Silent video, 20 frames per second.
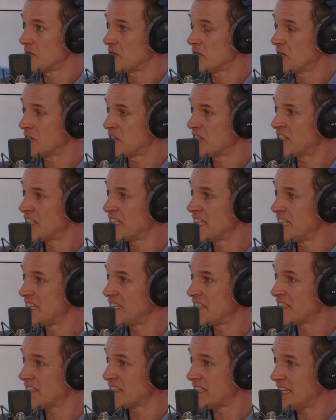
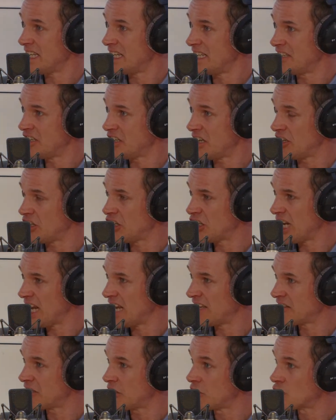seized his
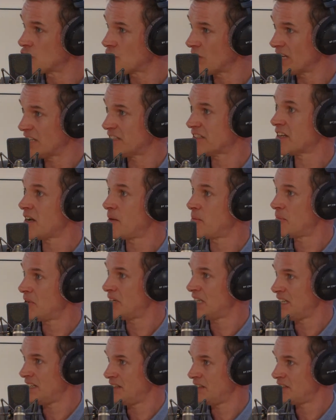shares in a drinks
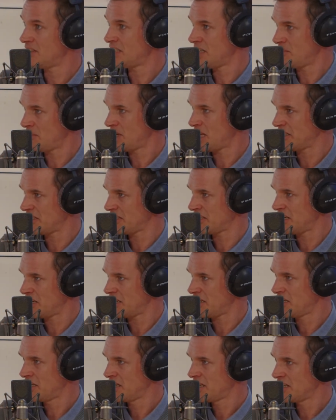company that Tim Leisner
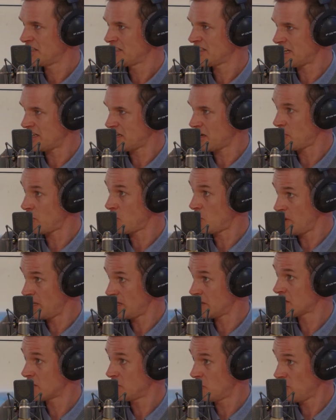set up with
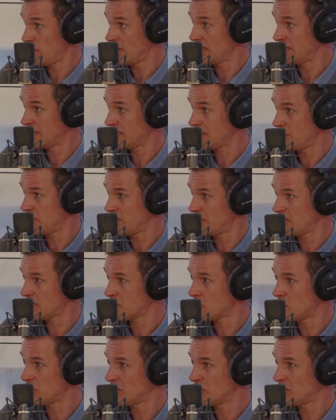Kamora Simmons called